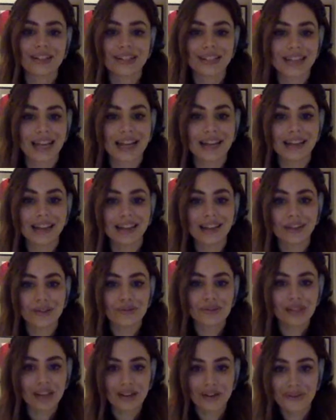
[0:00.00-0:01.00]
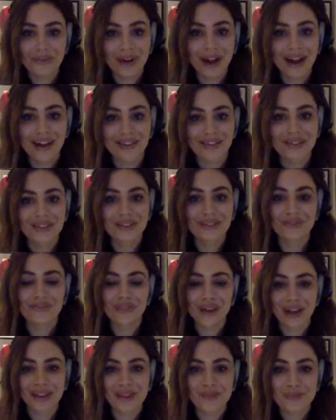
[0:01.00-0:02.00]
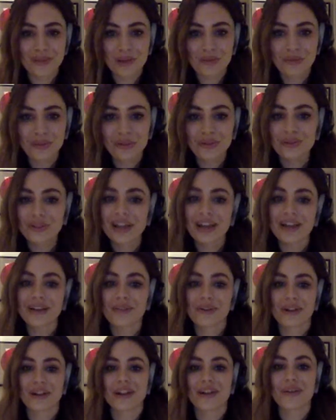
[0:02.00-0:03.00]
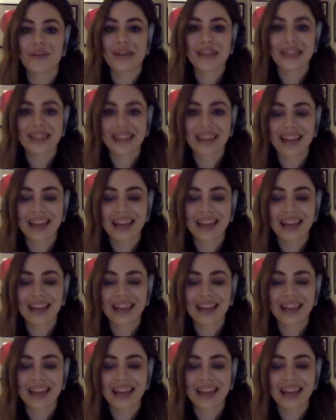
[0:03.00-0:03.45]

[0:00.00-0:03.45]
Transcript: it dating. You date around, you find the people you like working with